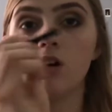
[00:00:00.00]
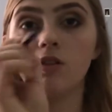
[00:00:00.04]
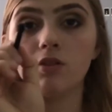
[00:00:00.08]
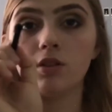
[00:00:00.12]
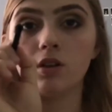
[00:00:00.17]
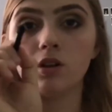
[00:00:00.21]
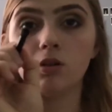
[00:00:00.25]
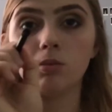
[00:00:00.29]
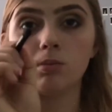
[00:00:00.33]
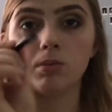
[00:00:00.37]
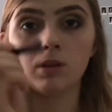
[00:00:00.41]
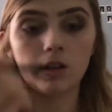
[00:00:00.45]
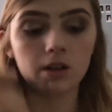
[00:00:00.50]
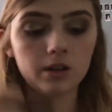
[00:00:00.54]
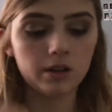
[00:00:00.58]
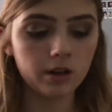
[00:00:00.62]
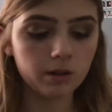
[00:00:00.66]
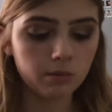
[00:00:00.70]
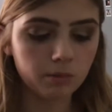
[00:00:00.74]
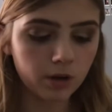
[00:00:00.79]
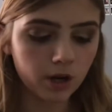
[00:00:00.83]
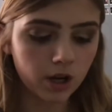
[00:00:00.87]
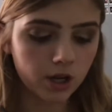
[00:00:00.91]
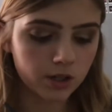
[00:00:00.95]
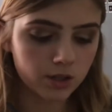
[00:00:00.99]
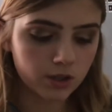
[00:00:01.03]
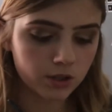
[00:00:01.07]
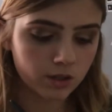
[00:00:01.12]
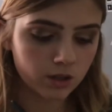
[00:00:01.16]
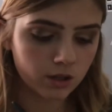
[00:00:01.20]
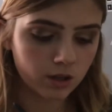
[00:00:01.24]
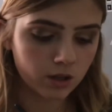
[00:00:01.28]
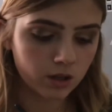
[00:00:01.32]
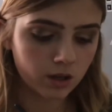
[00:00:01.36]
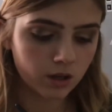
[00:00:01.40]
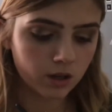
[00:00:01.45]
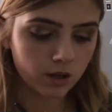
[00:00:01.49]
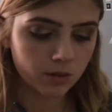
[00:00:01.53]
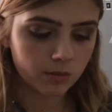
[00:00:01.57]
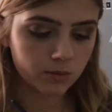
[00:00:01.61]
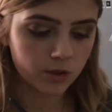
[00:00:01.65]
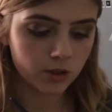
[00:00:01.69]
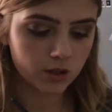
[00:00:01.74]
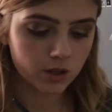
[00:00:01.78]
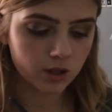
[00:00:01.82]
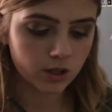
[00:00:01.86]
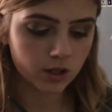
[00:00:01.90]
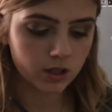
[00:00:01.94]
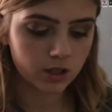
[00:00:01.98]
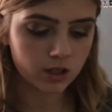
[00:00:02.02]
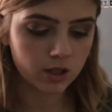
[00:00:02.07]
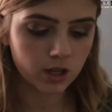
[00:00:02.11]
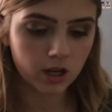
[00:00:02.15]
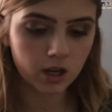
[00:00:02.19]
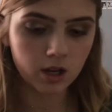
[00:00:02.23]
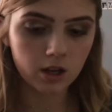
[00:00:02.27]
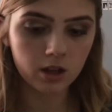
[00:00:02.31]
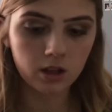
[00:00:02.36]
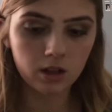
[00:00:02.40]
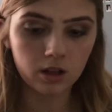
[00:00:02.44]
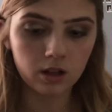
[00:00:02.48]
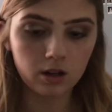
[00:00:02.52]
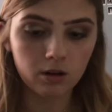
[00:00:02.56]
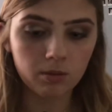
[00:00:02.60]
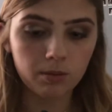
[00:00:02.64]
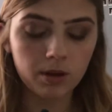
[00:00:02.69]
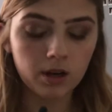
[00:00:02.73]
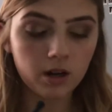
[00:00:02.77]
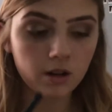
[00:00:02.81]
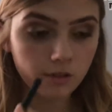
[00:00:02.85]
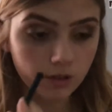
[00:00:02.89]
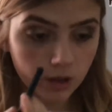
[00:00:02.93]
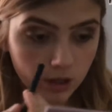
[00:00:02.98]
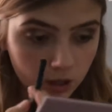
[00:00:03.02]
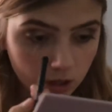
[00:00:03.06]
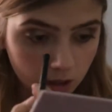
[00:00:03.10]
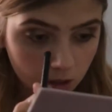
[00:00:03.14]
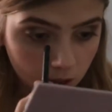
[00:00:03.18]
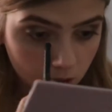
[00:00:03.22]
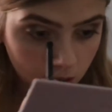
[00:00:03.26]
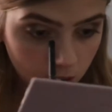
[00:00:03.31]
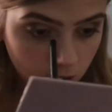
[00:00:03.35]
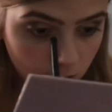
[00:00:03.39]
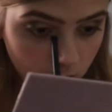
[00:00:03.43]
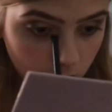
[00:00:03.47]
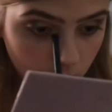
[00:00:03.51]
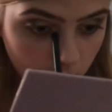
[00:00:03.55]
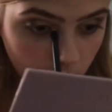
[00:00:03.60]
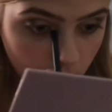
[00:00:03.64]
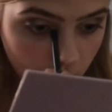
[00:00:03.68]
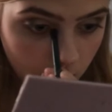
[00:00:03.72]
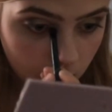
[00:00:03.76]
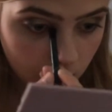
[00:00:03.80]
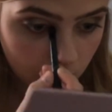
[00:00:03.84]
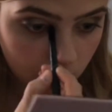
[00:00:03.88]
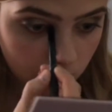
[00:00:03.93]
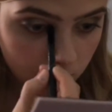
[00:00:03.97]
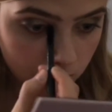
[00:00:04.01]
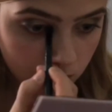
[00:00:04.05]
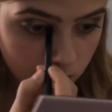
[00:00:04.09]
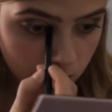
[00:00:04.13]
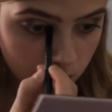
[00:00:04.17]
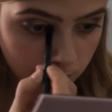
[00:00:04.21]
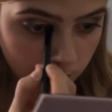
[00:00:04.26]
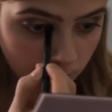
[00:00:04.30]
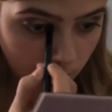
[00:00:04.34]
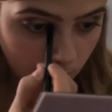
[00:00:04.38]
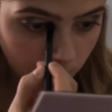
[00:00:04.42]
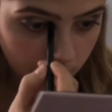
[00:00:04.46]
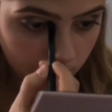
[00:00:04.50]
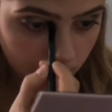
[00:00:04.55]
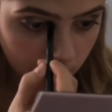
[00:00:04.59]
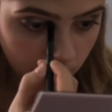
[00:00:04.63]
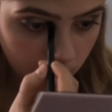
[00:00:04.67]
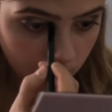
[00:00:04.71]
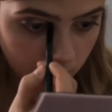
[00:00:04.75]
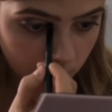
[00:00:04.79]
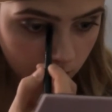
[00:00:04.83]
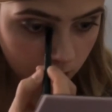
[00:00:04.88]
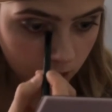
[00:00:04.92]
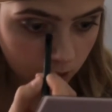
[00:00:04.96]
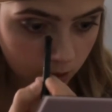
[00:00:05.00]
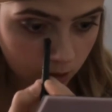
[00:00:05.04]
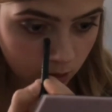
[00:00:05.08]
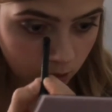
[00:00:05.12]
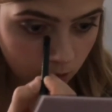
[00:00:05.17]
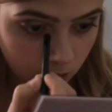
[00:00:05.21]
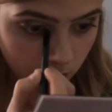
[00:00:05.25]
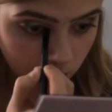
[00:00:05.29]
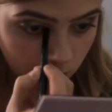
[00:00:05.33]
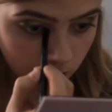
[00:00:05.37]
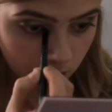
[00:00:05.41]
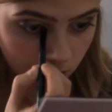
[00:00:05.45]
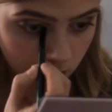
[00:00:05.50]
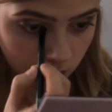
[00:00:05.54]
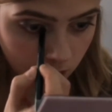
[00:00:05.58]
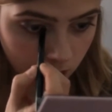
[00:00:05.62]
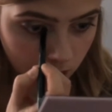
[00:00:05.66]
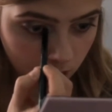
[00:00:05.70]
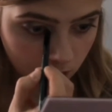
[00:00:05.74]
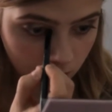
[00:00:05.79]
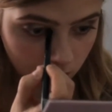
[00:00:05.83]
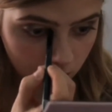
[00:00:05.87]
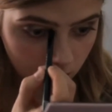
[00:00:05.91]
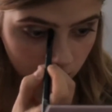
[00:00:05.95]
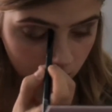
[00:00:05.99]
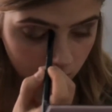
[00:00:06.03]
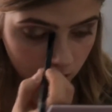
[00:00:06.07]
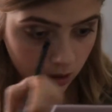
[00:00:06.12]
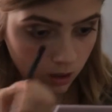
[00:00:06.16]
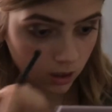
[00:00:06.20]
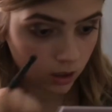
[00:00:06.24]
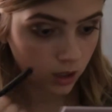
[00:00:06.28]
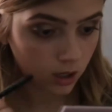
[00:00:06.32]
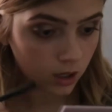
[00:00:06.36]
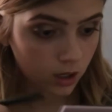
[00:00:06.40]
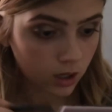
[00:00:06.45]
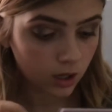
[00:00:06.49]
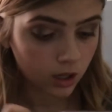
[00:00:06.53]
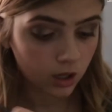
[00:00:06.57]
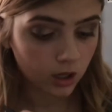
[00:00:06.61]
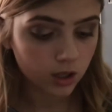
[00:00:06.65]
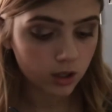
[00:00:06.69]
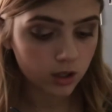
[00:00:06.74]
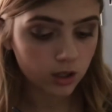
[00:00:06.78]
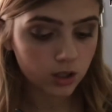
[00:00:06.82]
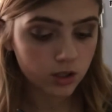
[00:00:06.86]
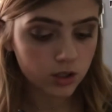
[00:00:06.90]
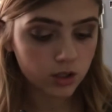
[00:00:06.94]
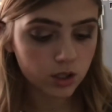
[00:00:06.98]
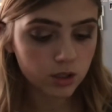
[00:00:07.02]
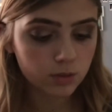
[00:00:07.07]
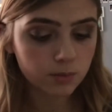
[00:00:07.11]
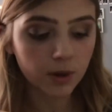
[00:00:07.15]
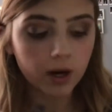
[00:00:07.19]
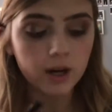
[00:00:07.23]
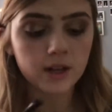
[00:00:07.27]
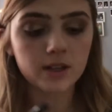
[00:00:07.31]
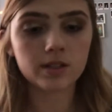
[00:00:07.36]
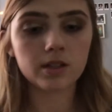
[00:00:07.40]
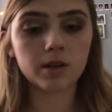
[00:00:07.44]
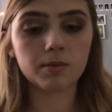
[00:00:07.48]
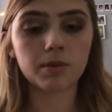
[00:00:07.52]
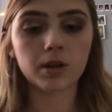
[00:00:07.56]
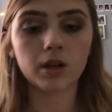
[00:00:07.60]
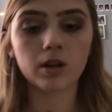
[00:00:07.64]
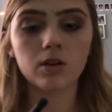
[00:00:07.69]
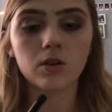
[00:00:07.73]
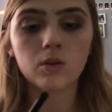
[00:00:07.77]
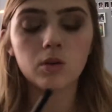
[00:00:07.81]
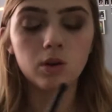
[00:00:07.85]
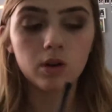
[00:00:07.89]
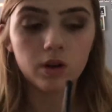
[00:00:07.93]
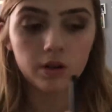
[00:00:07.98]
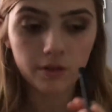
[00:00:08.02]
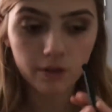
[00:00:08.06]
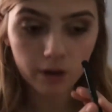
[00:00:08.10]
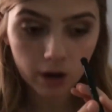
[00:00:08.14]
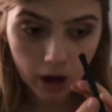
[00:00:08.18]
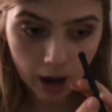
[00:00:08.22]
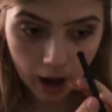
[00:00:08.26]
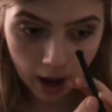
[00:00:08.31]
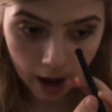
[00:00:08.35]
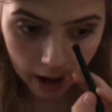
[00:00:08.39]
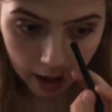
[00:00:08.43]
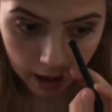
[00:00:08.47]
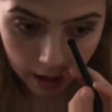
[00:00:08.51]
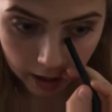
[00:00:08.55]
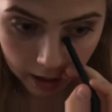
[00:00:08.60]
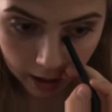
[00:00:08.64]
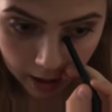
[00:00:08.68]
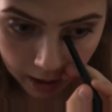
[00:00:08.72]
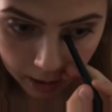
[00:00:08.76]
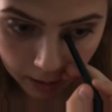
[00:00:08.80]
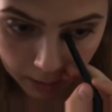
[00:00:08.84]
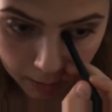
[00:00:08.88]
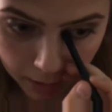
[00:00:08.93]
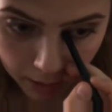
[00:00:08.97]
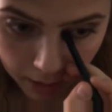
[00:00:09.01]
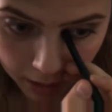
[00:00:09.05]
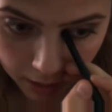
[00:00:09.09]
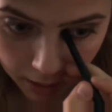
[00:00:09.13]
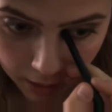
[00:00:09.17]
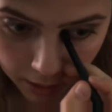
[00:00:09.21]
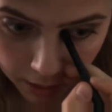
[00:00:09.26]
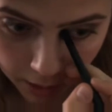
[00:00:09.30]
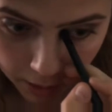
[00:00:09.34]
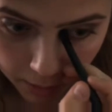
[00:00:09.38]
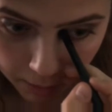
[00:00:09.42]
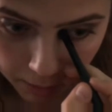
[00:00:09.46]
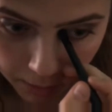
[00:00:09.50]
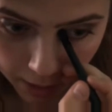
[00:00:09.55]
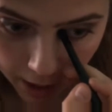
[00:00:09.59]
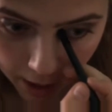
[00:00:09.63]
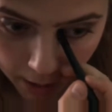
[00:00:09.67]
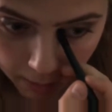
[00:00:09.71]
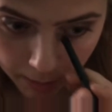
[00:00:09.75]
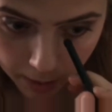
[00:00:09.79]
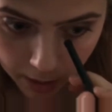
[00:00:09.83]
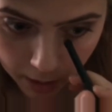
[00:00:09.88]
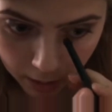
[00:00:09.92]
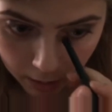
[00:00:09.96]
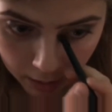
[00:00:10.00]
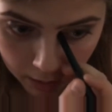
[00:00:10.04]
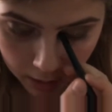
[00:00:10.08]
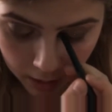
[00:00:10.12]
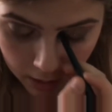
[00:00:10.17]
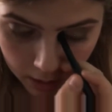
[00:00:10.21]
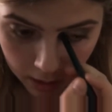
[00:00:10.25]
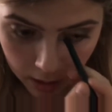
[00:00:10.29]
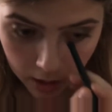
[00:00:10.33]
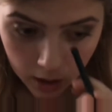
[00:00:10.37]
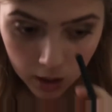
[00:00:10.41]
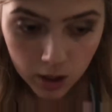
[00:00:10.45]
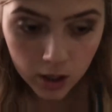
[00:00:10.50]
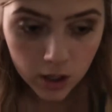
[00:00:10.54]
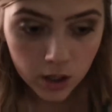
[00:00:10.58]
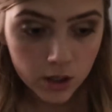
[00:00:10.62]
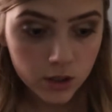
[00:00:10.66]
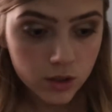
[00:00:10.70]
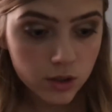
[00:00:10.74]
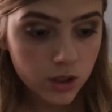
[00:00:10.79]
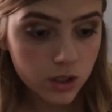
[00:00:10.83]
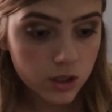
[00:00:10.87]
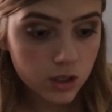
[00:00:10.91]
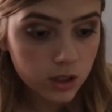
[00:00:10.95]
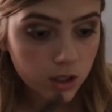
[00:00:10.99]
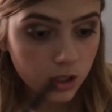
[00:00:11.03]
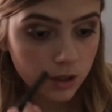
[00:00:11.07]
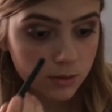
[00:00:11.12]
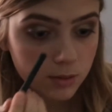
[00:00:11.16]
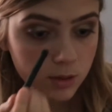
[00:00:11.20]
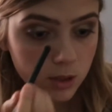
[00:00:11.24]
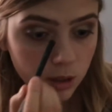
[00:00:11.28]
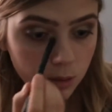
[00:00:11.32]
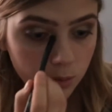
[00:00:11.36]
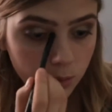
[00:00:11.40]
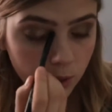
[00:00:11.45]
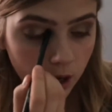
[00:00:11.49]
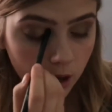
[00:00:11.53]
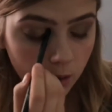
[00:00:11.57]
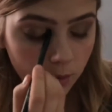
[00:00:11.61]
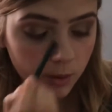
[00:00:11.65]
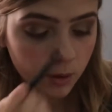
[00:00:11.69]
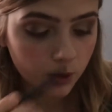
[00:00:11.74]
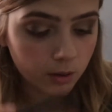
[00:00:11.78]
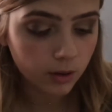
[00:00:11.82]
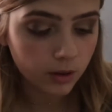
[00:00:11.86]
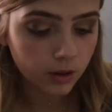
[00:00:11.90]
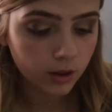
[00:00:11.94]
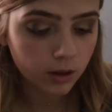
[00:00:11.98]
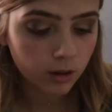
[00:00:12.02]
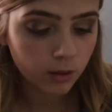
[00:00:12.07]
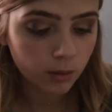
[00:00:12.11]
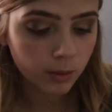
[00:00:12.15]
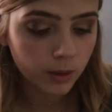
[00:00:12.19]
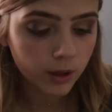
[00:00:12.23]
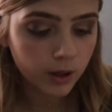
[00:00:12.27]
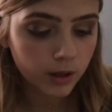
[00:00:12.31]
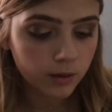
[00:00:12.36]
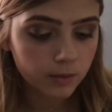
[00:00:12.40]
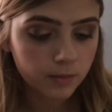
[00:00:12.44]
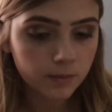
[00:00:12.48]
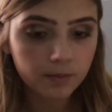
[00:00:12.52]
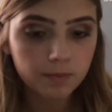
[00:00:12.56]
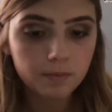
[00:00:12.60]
little blending brush. I'm just gonna take a little bit of it and just pop it in the inner corner. This just brightens up the inner corner of your eye, and putting on your brow bone just lifts your brow bone a little bit.